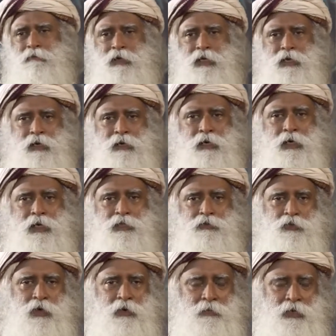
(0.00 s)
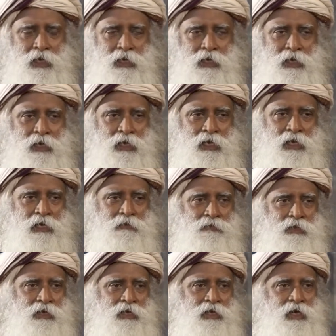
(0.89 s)
When an earthworm can earn a
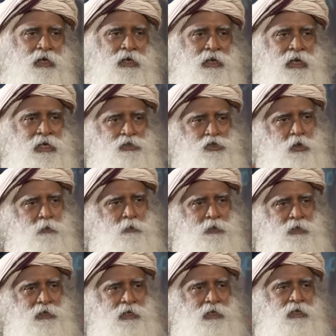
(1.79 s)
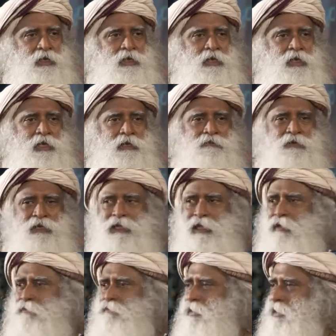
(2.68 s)
living, a grasshopper can earn a
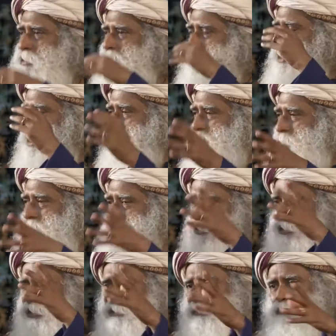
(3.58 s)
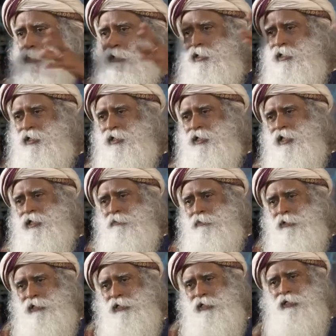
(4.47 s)
living, every damn insect, bird and
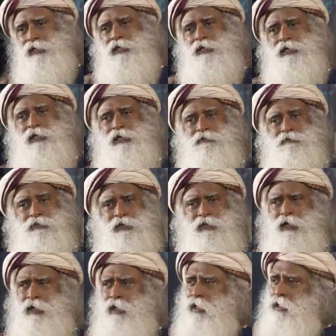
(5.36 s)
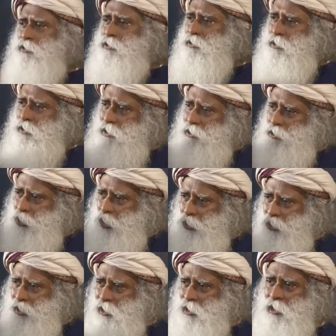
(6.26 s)
animal can earn a living, a street
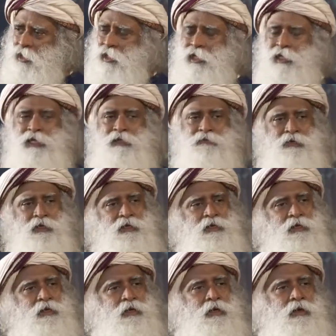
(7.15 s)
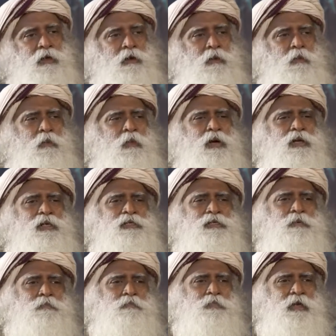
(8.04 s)
dog can earn a living, what
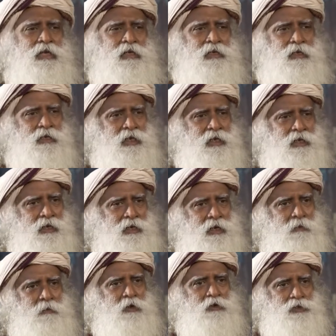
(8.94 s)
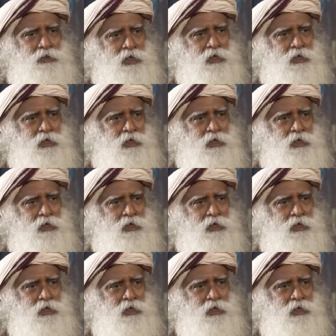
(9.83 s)
is the big deal about